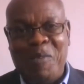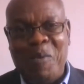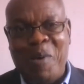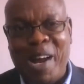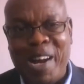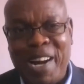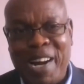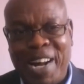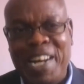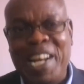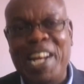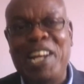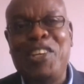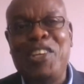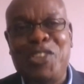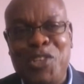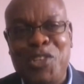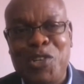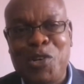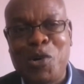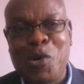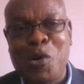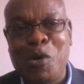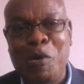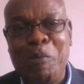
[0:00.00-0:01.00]
an
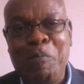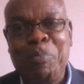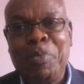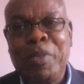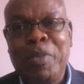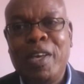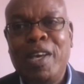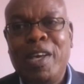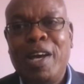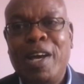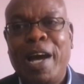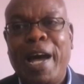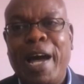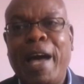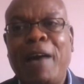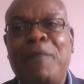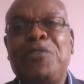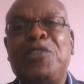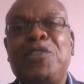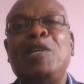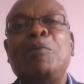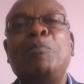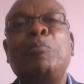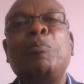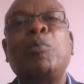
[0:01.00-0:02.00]
NGO, I
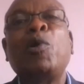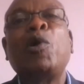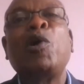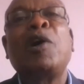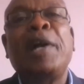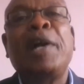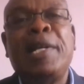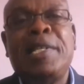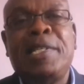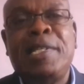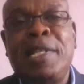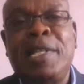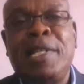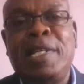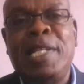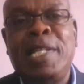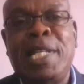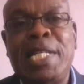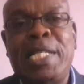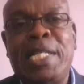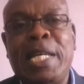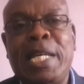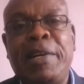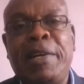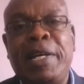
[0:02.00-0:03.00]
have seen progress in
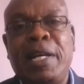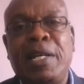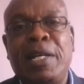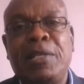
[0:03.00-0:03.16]
this area.